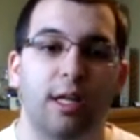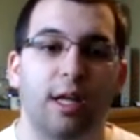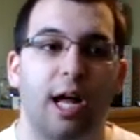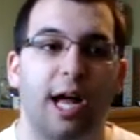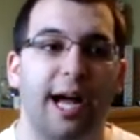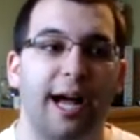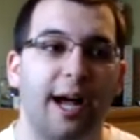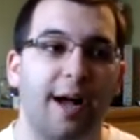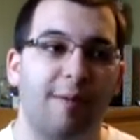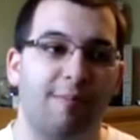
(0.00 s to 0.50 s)

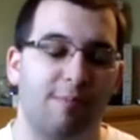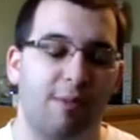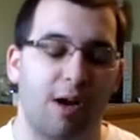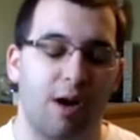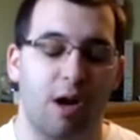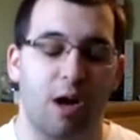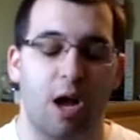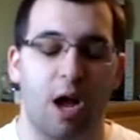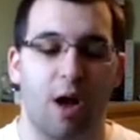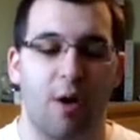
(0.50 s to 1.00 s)
Um,
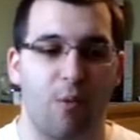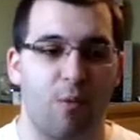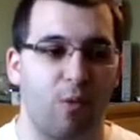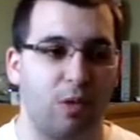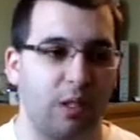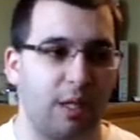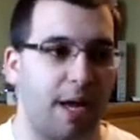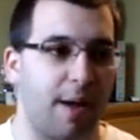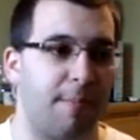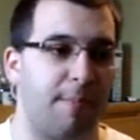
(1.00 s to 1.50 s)
I,
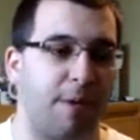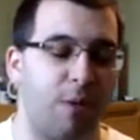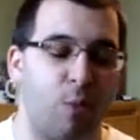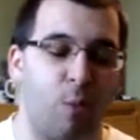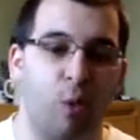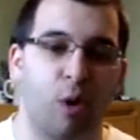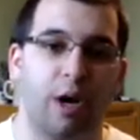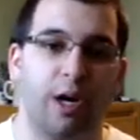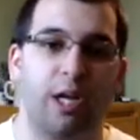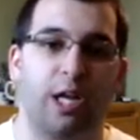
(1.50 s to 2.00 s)
have been
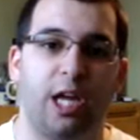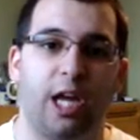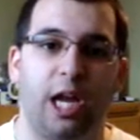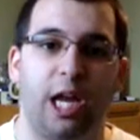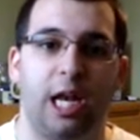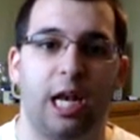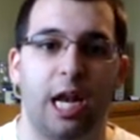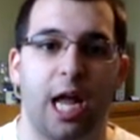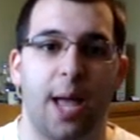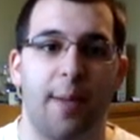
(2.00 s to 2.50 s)

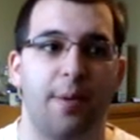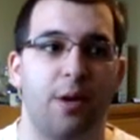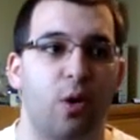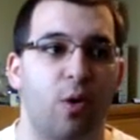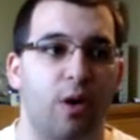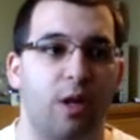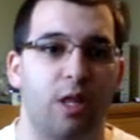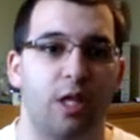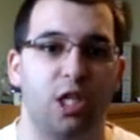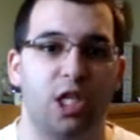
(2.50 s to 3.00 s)
working. I've been
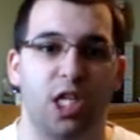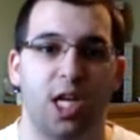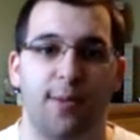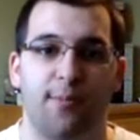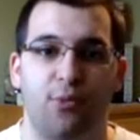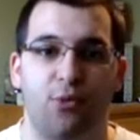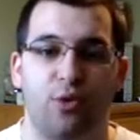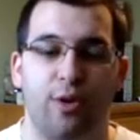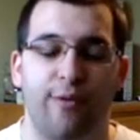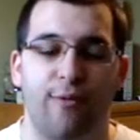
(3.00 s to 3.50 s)
going to the
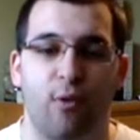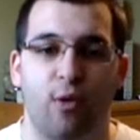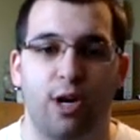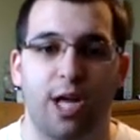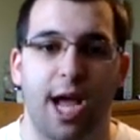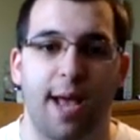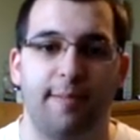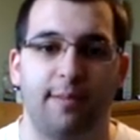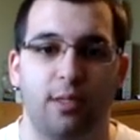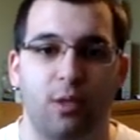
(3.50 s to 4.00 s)
gym three or four
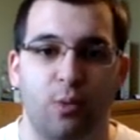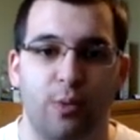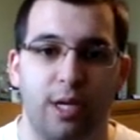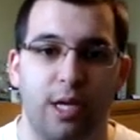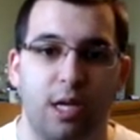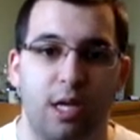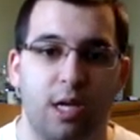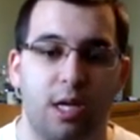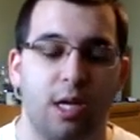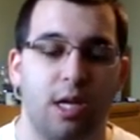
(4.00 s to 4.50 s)
times a
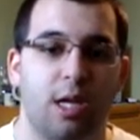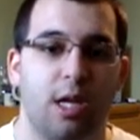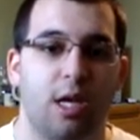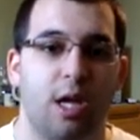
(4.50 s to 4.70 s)
week.